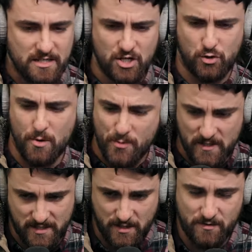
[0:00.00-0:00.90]
and say Trump
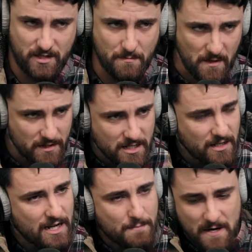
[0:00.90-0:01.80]
wants to use the
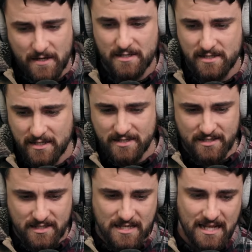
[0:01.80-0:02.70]
military on American
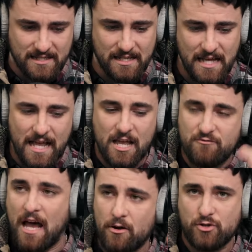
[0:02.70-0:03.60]
citizens. It's nonsense.
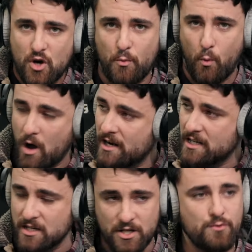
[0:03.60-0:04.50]
If Donald Trump
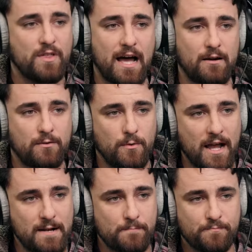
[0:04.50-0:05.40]
wanted to do that,
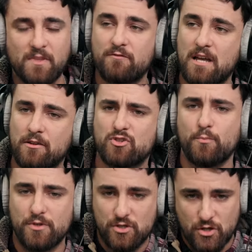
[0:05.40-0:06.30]
right? If Donald
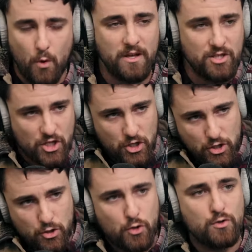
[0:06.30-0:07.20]
Trump was going to
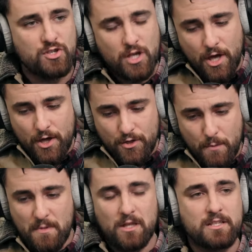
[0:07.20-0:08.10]
use the
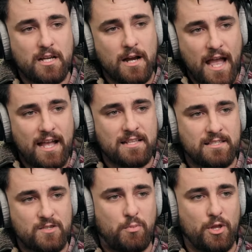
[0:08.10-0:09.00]
military
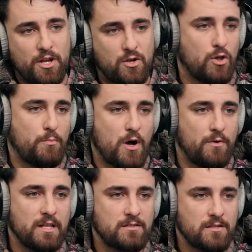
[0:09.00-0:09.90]
against his political
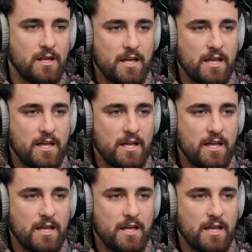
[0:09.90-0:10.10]
opponents,